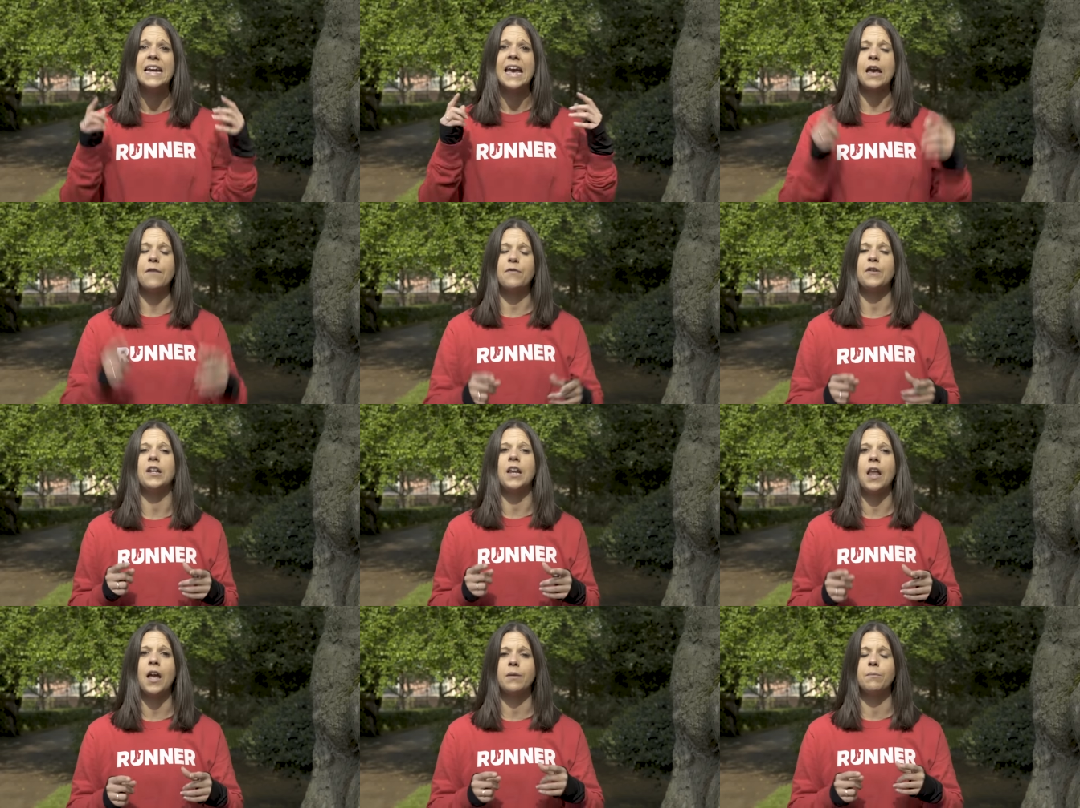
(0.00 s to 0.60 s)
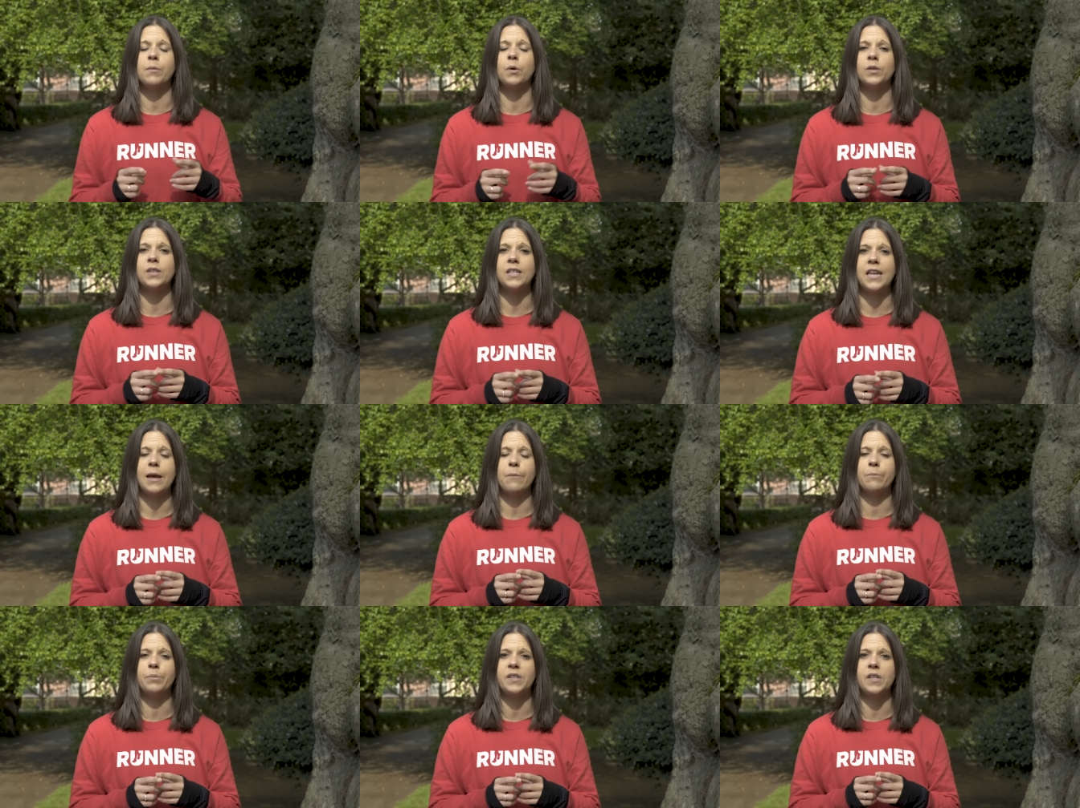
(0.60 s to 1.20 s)
If you'd like more
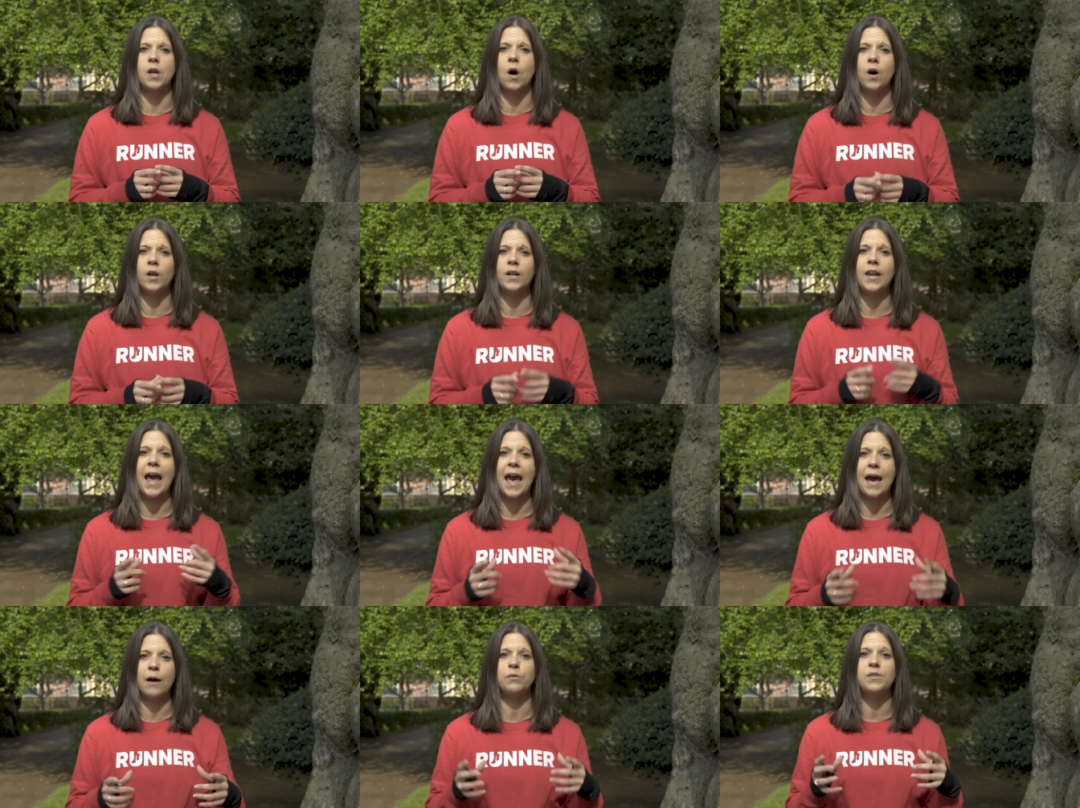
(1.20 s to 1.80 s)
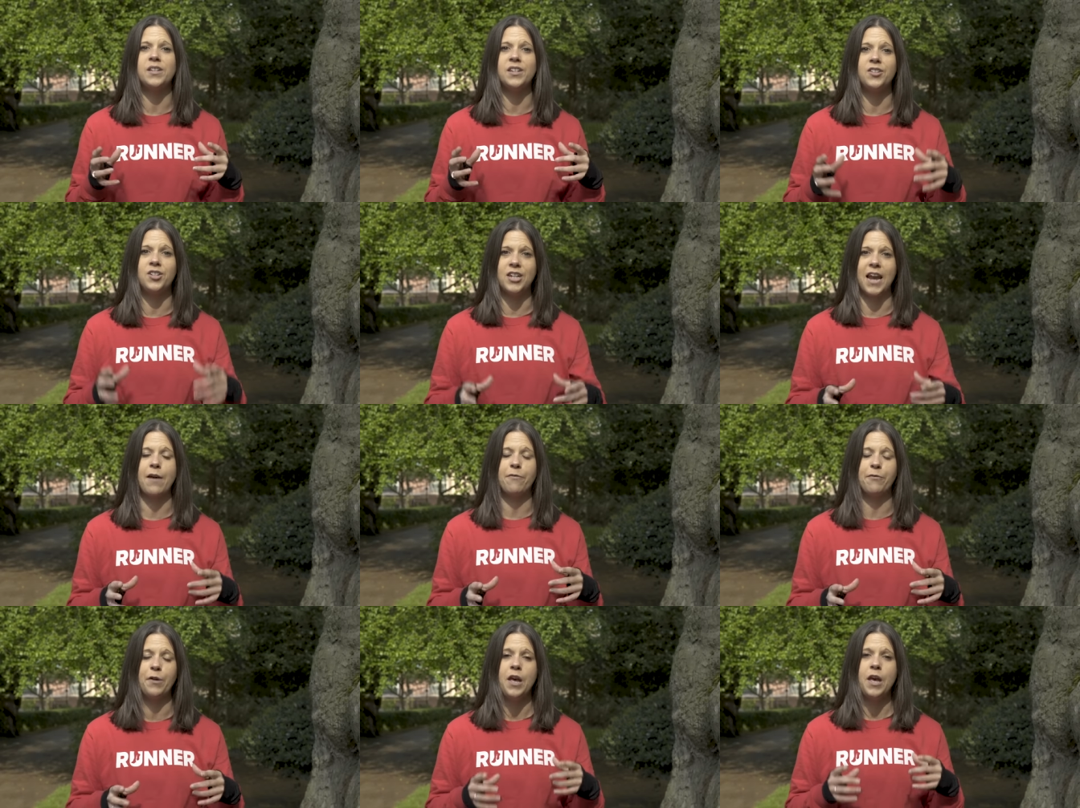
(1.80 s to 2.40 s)
tips on how to
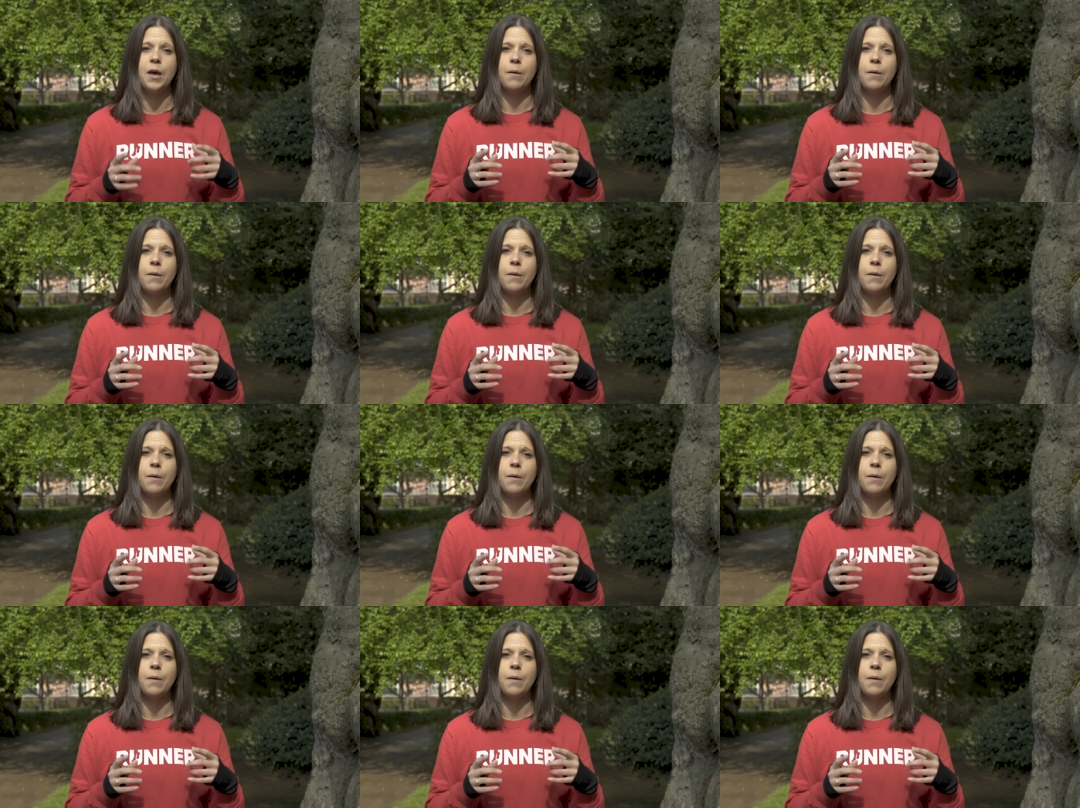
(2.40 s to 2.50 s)
Jeff,